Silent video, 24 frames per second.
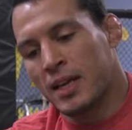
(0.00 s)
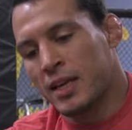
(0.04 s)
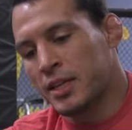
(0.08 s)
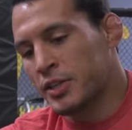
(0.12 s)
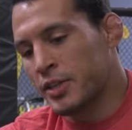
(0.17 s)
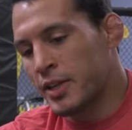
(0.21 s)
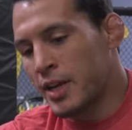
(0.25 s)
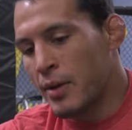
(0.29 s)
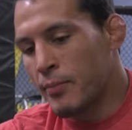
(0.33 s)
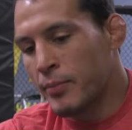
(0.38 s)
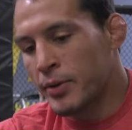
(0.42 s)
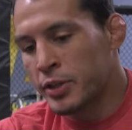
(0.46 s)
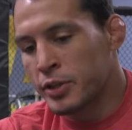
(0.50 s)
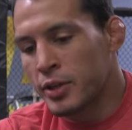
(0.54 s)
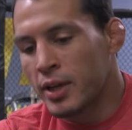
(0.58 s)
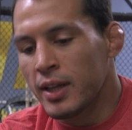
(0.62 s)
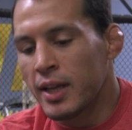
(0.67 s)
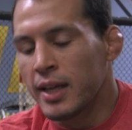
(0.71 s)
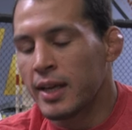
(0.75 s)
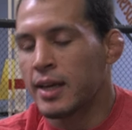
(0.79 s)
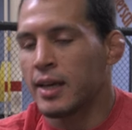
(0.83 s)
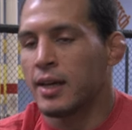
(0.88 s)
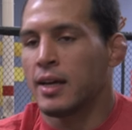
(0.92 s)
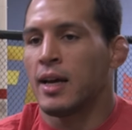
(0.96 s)
last camp, it's not
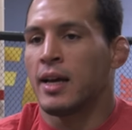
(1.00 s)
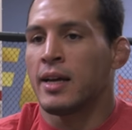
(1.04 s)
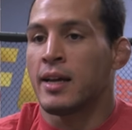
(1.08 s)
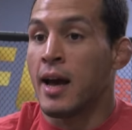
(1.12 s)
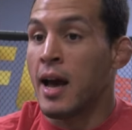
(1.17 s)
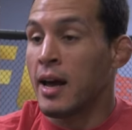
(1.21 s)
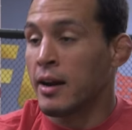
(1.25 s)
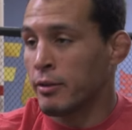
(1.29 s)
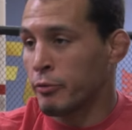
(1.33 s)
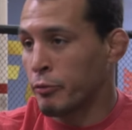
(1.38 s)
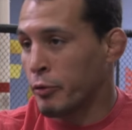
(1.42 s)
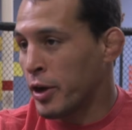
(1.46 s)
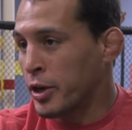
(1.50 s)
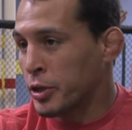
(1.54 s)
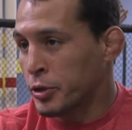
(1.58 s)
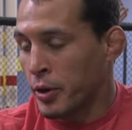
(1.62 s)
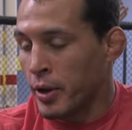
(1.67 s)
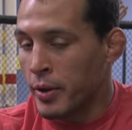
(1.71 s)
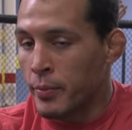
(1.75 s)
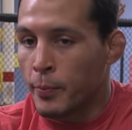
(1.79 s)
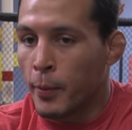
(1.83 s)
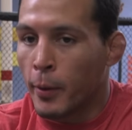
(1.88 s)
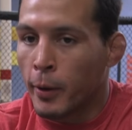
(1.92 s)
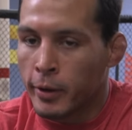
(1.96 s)
like I had a great
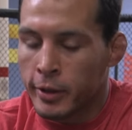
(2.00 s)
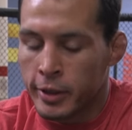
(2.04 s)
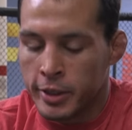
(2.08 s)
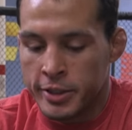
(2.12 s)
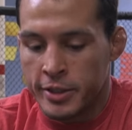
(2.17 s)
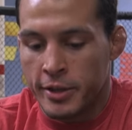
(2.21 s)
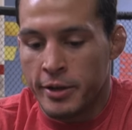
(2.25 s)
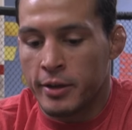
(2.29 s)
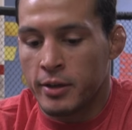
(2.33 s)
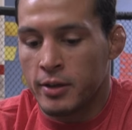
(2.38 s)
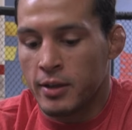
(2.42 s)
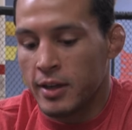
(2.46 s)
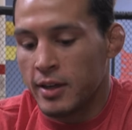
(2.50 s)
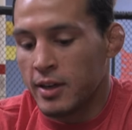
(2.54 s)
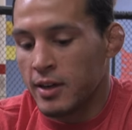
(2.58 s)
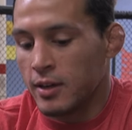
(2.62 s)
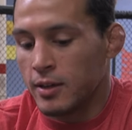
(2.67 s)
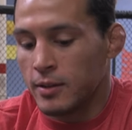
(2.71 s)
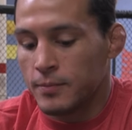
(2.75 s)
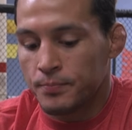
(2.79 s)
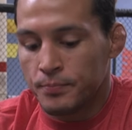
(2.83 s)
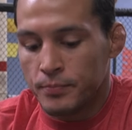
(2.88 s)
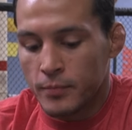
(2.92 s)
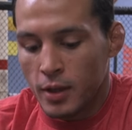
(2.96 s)
training partners there, like
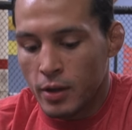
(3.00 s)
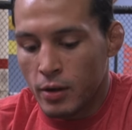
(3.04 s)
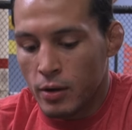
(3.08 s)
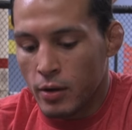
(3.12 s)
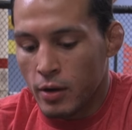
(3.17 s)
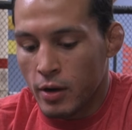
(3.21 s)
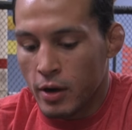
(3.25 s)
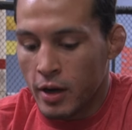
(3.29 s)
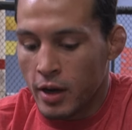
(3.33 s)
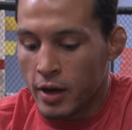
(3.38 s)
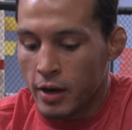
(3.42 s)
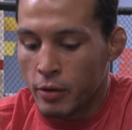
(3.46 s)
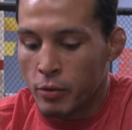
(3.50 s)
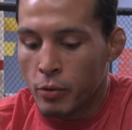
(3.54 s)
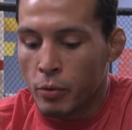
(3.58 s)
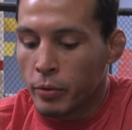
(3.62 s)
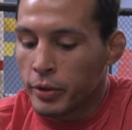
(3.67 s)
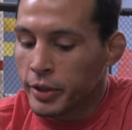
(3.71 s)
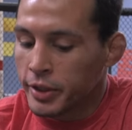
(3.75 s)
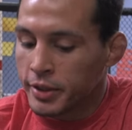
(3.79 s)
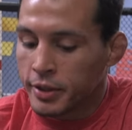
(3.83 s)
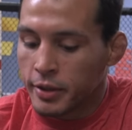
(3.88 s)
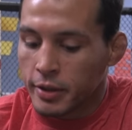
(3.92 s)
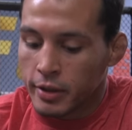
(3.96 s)

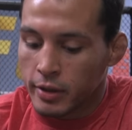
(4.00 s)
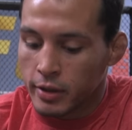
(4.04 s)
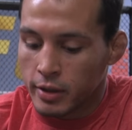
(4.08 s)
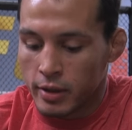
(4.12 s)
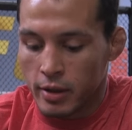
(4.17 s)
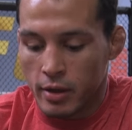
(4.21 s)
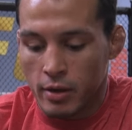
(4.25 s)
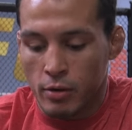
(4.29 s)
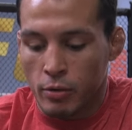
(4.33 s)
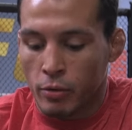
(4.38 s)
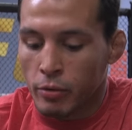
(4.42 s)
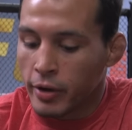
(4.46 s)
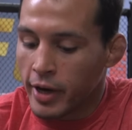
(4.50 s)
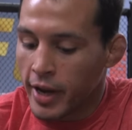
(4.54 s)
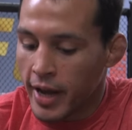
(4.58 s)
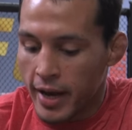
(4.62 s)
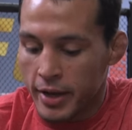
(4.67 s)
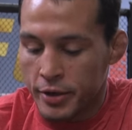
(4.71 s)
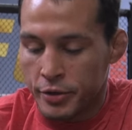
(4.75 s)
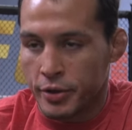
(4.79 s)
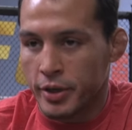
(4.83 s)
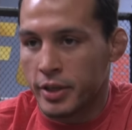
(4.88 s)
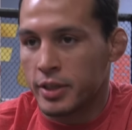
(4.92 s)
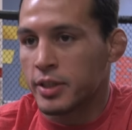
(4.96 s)
Corey Turner, Corey
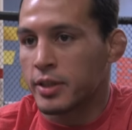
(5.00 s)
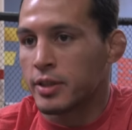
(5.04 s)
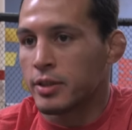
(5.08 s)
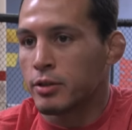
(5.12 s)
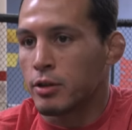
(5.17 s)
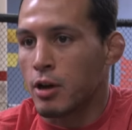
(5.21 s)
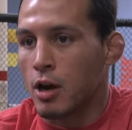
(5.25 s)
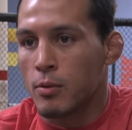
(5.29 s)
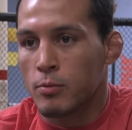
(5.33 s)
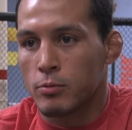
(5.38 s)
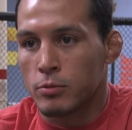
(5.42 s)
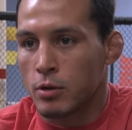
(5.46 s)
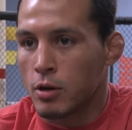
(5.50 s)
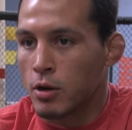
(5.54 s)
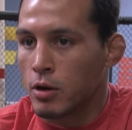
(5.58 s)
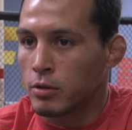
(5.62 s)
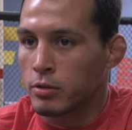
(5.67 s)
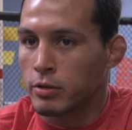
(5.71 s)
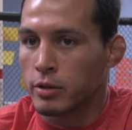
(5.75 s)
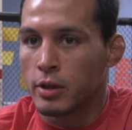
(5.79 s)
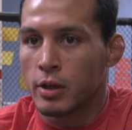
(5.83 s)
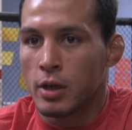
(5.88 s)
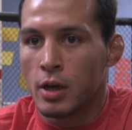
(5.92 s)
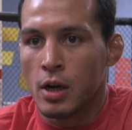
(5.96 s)
Hendricks, Tom
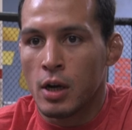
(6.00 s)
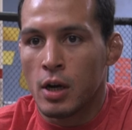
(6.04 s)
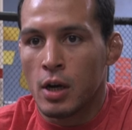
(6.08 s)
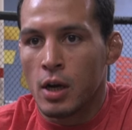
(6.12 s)
Lawler.